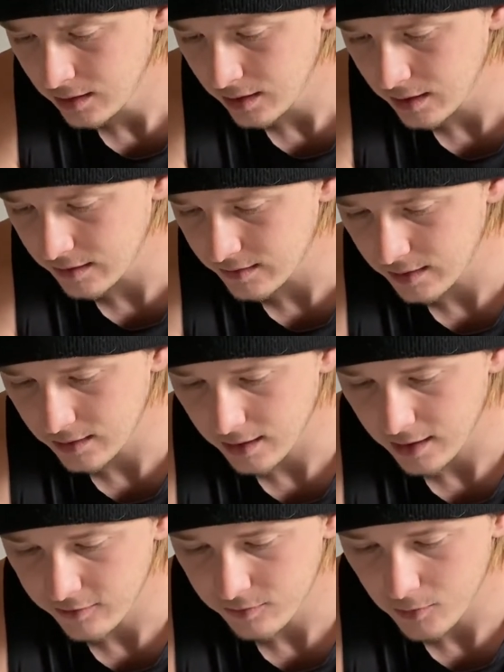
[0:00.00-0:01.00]
Isn't
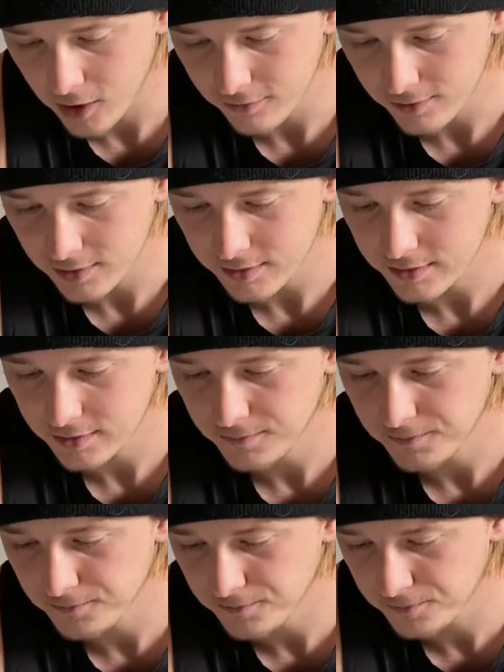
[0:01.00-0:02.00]
life marvelous?
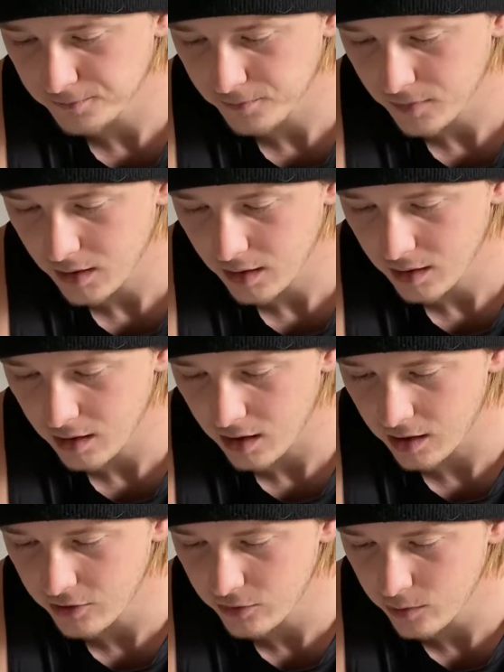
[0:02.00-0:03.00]

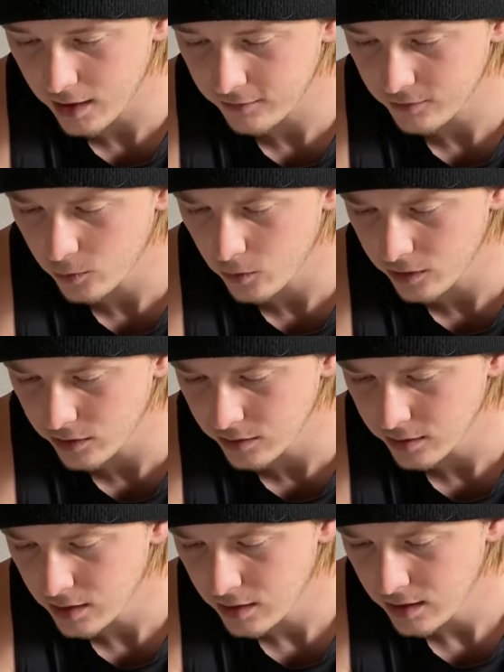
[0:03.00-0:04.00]
I do have to wonder,
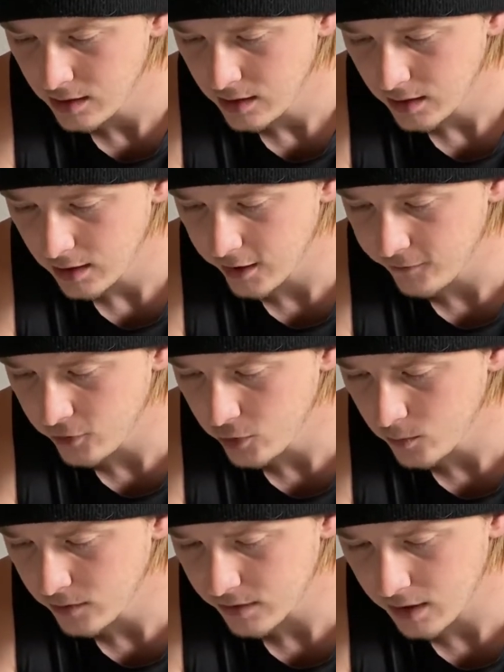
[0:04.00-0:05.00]
if
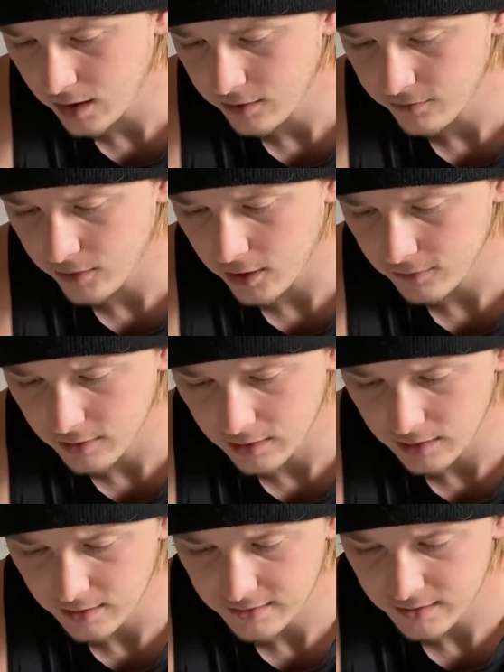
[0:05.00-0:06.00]
humans got involved in
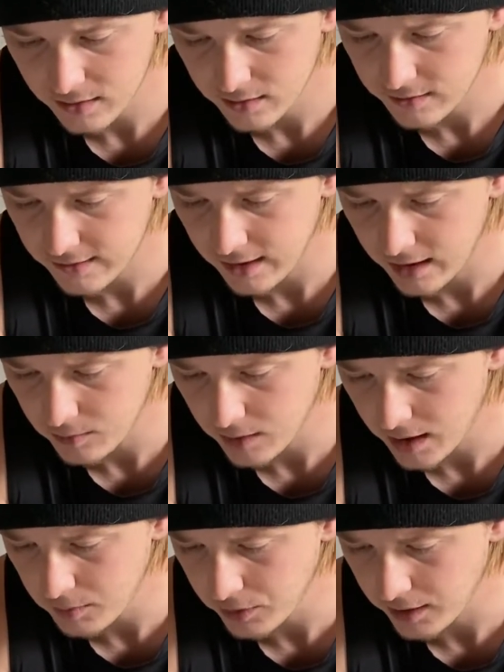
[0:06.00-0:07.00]
this, say
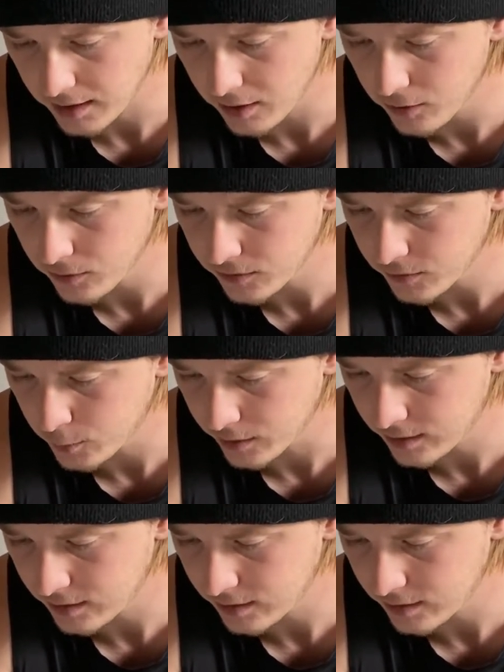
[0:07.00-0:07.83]
by breeding oaks with